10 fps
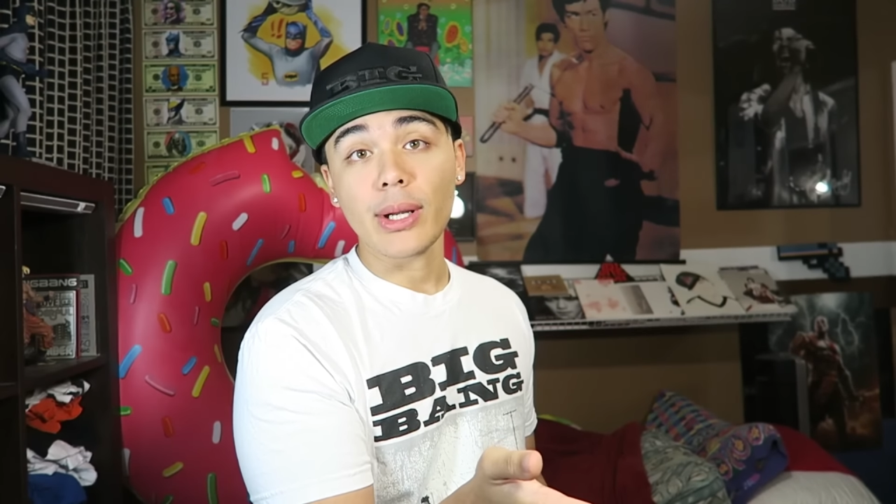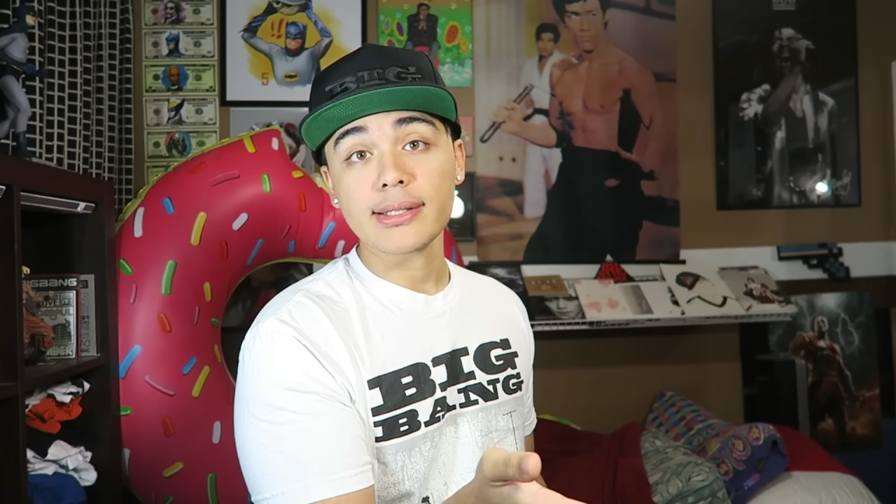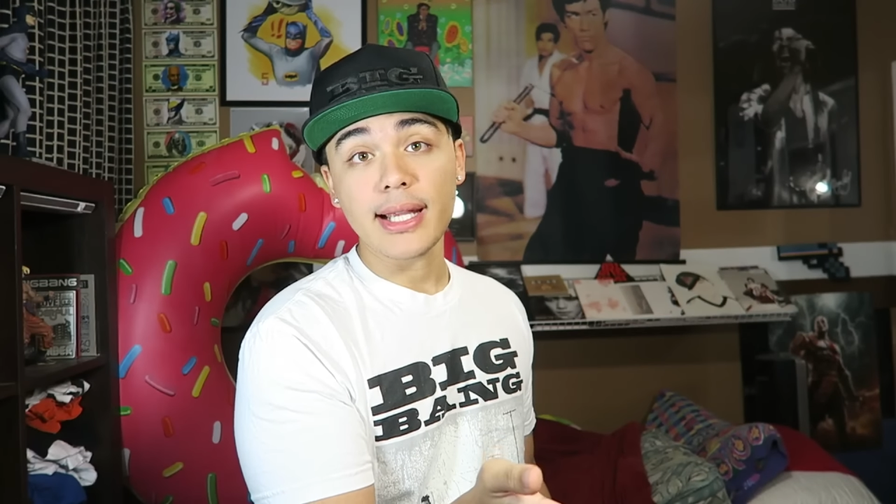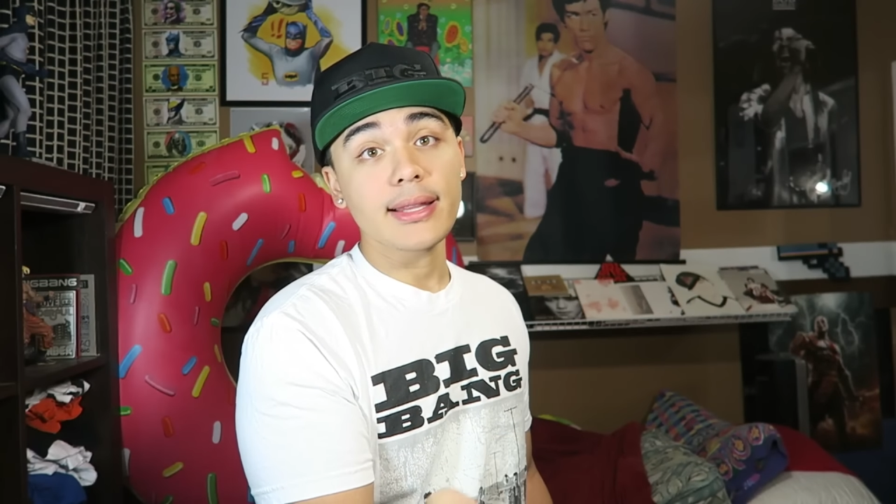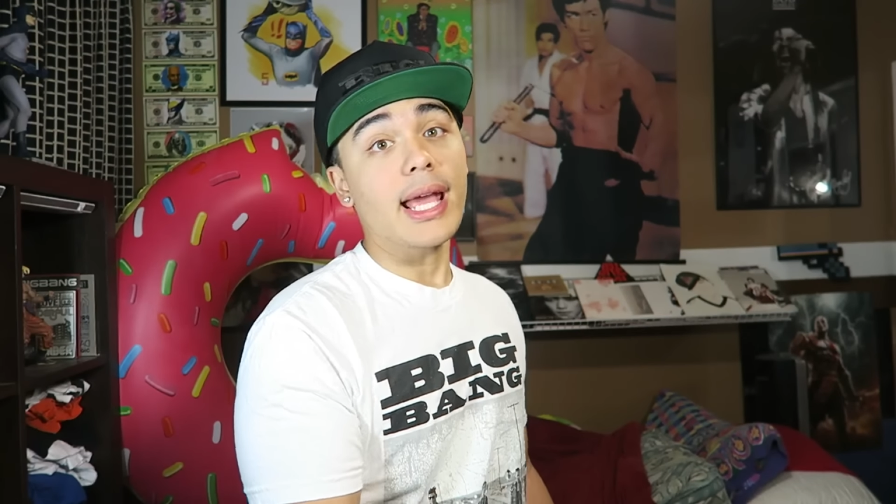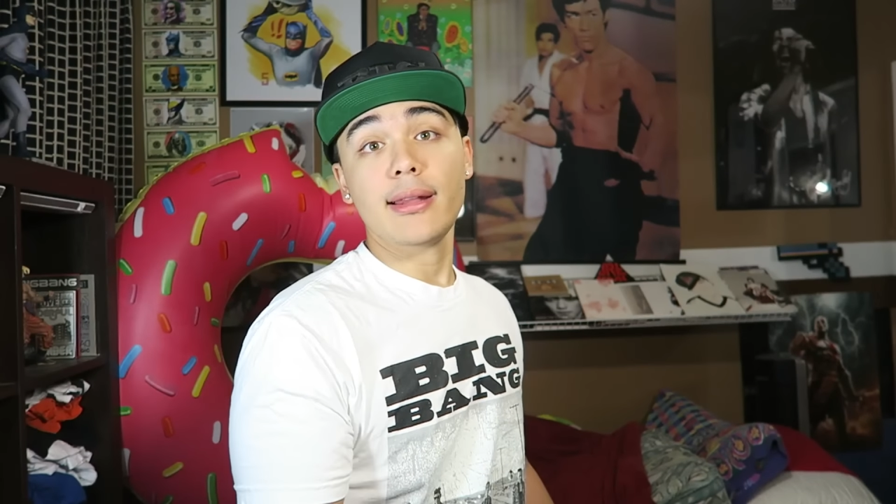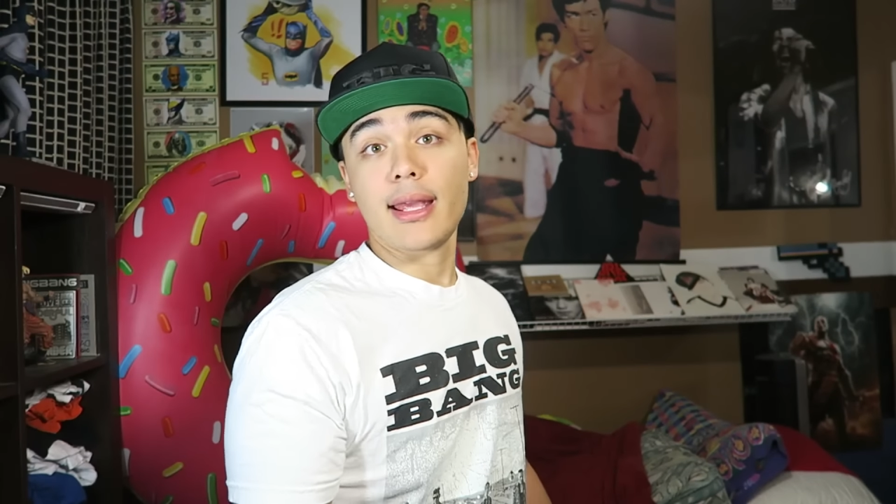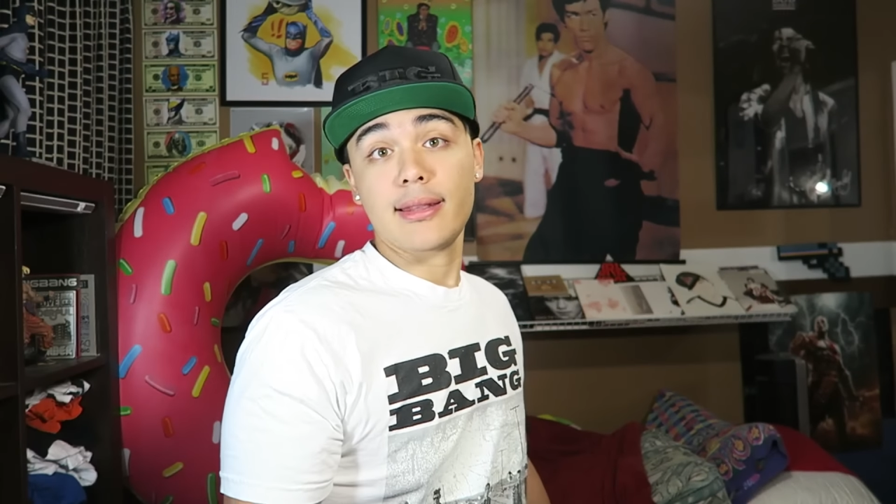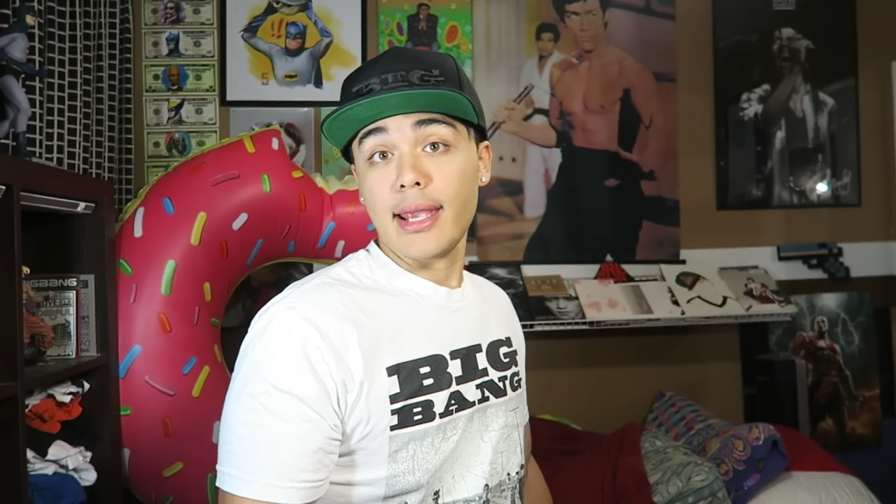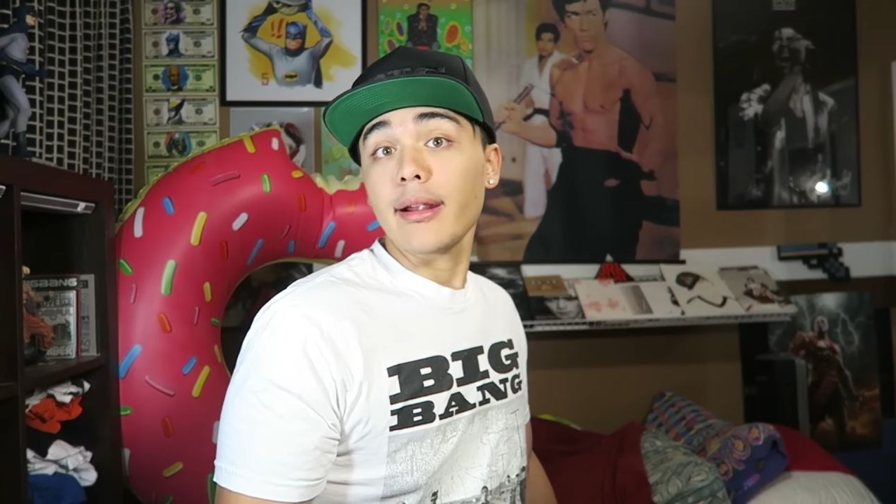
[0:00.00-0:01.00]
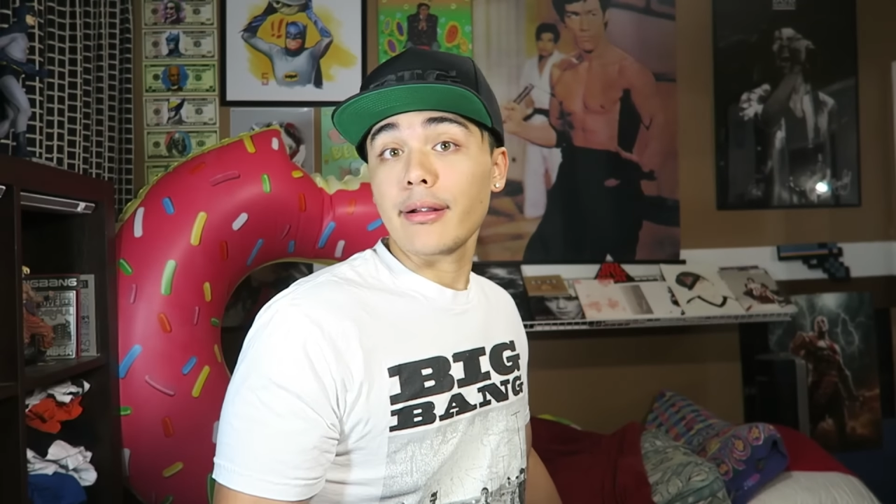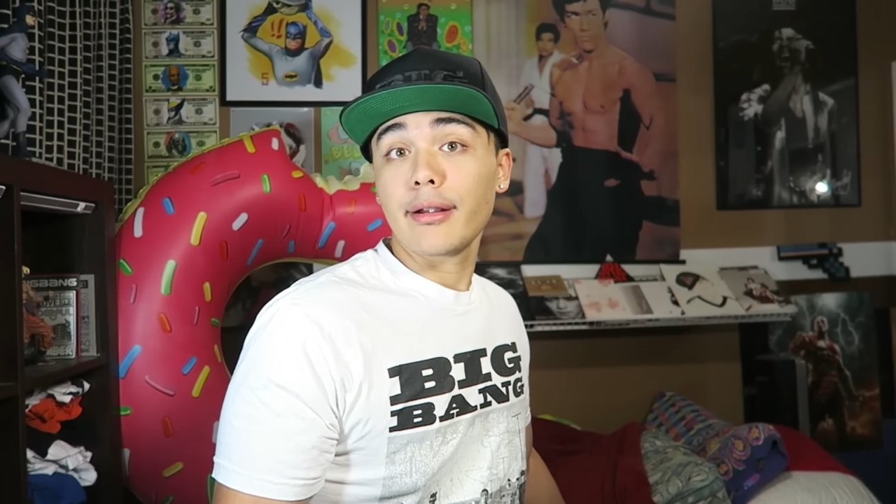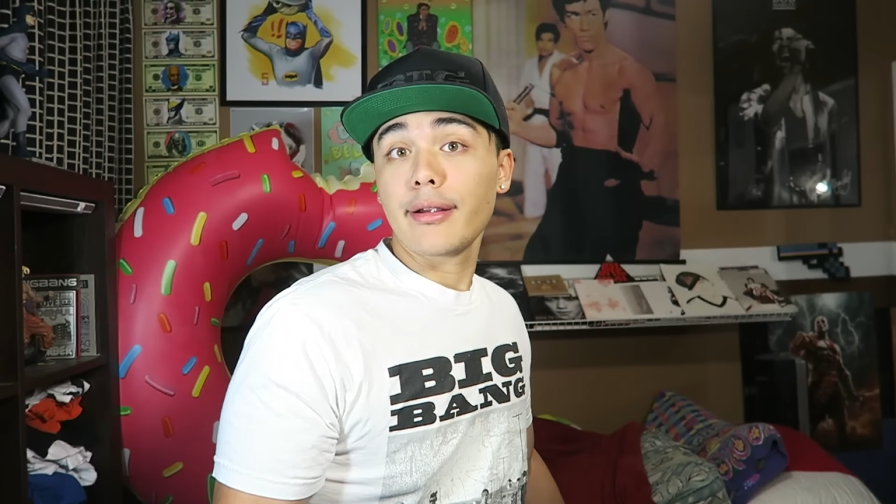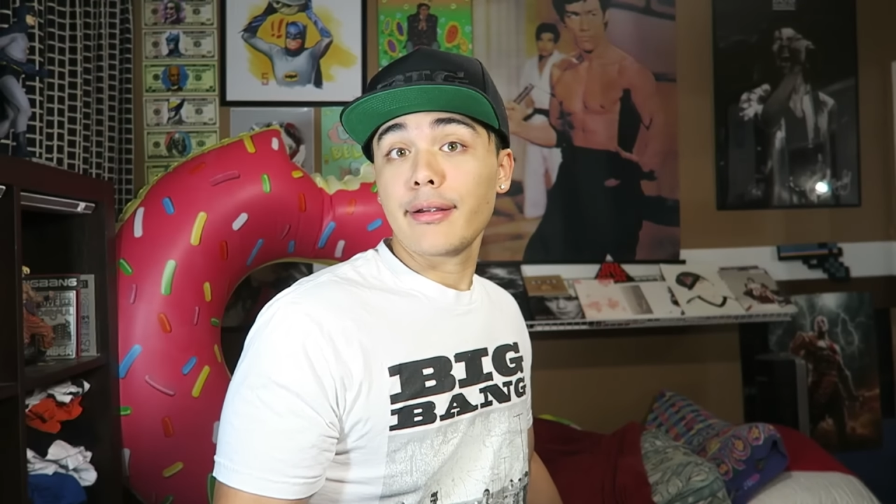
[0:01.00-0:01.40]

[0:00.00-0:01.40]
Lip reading: what I say, then there.